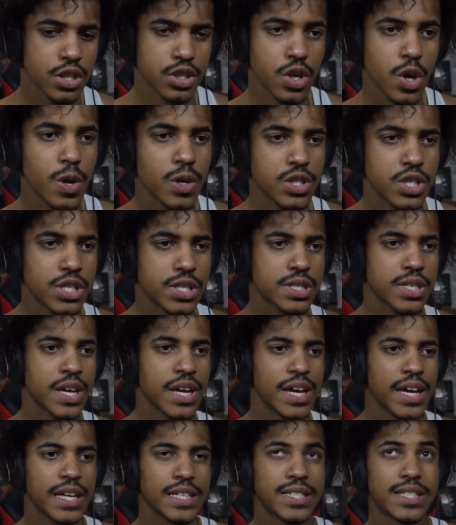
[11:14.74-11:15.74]
So
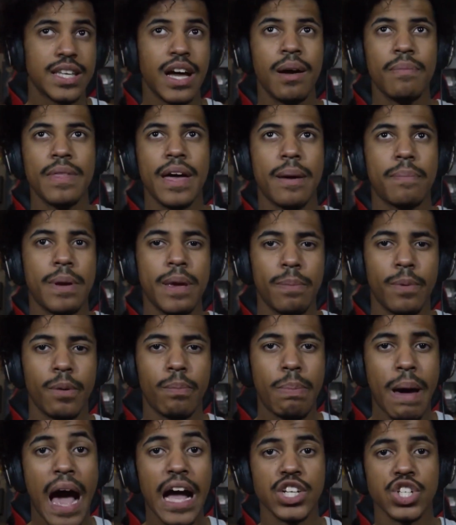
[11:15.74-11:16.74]
it's dumb that
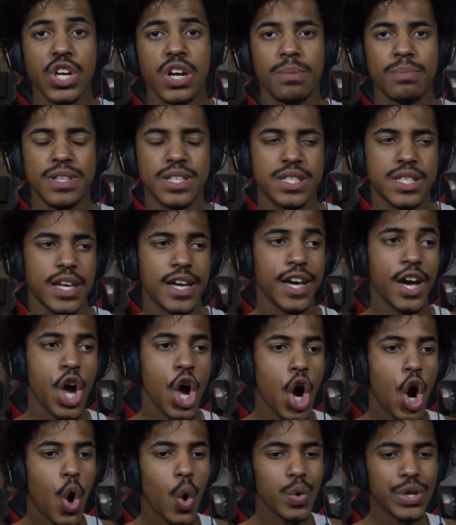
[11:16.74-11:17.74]
people bash on him and say,
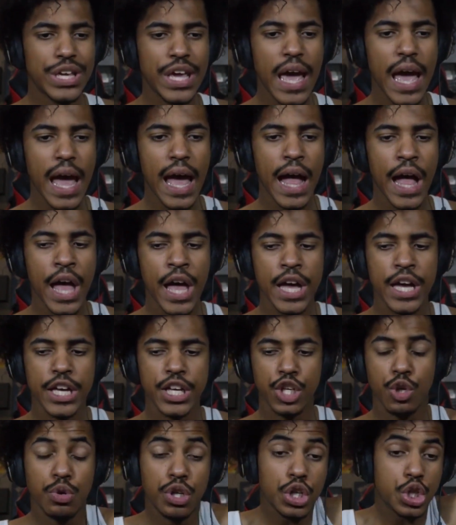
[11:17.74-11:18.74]
oh yeah,
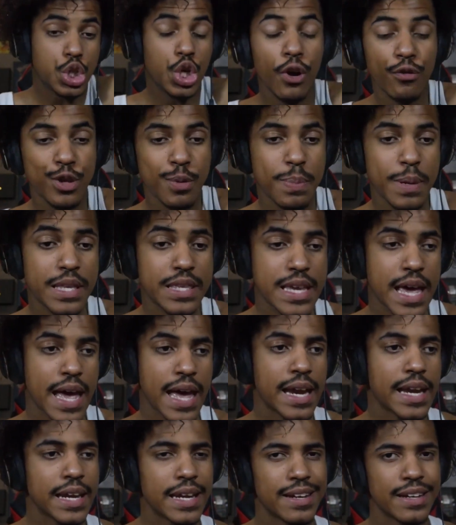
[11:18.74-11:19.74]
you deserve to be
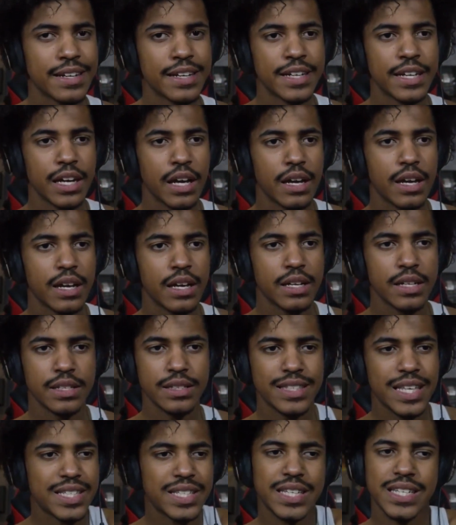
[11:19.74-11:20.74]
dead, and
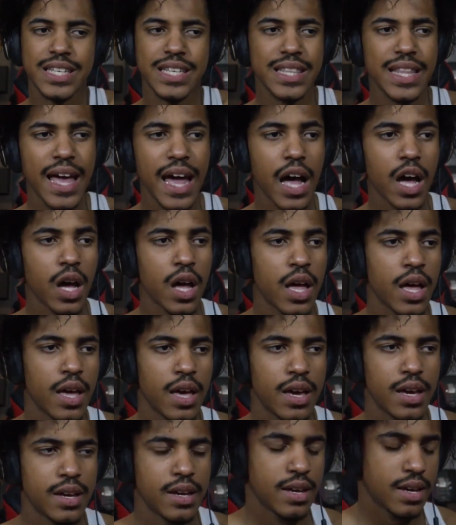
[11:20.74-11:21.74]
this, this, and that.
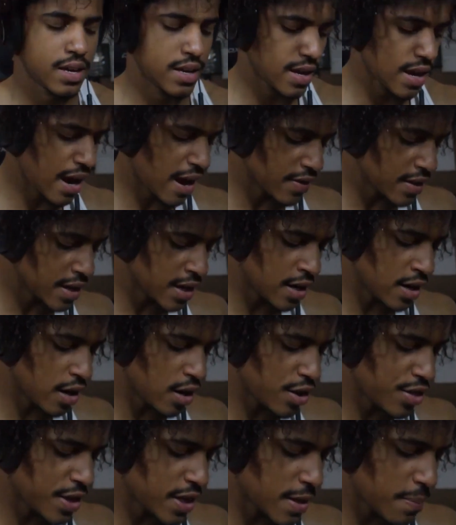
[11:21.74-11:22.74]
And then
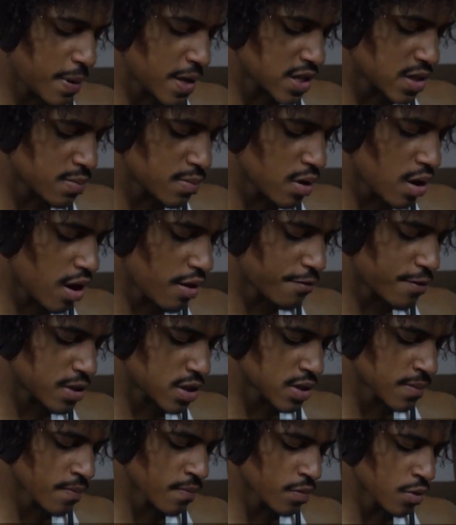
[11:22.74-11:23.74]
another thing that pisses me off
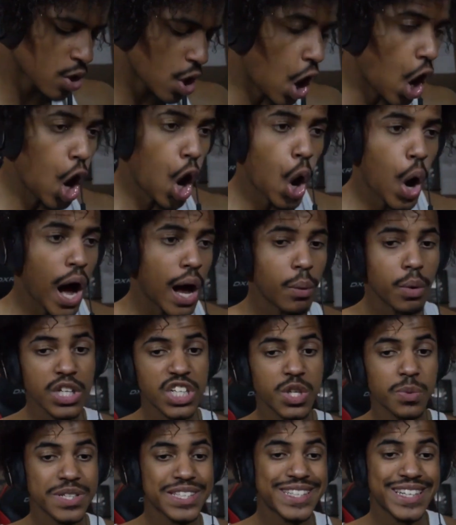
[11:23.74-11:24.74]
is, oh, I
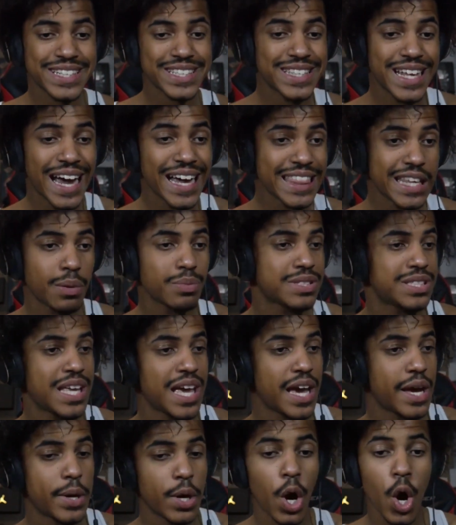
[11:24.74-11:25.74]
wish it was 6ix9ine that was
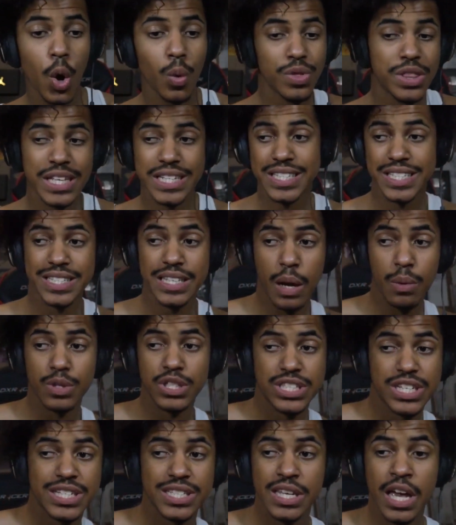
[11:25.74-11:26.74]
dead. Oh, this, I
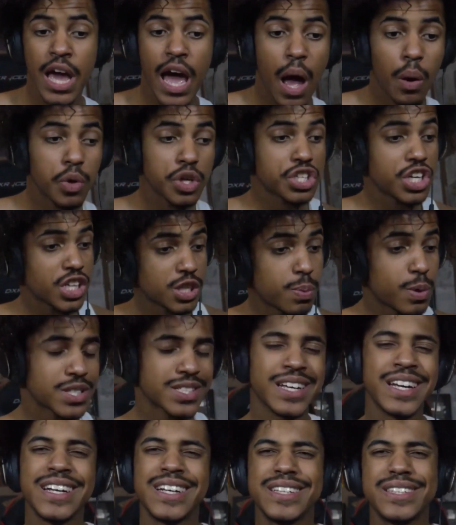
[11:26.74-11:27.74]
was just, I wish this
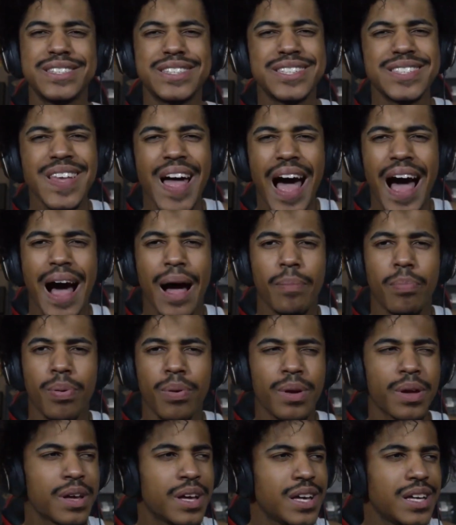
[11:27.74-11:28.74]
person, stop.
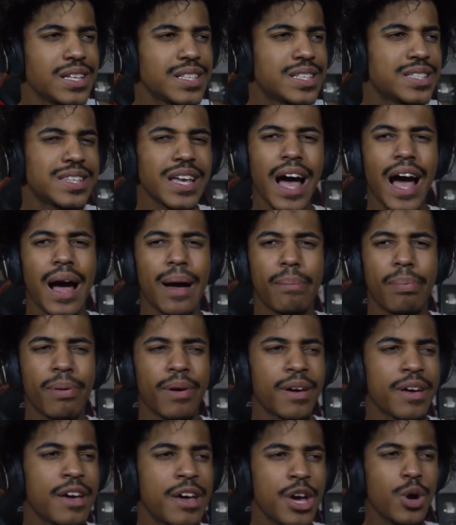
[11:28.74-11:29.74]
Stop.
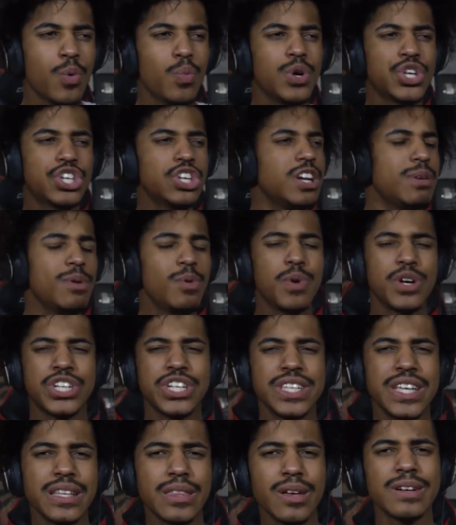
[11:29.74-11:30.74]
We shouldn't be
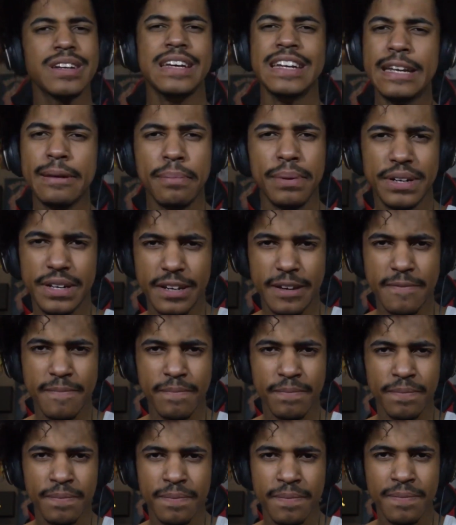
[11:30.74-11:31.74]
wishing death on anybody.
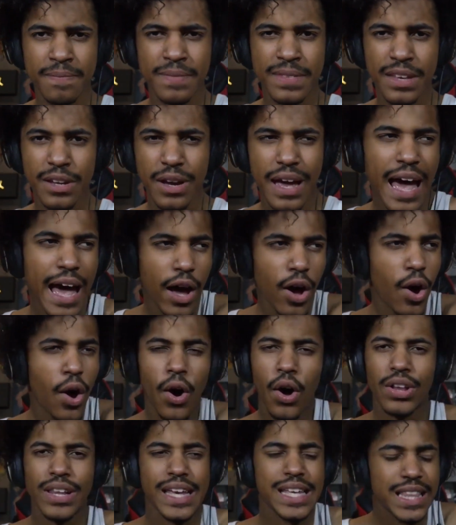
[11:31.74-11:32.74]
At all.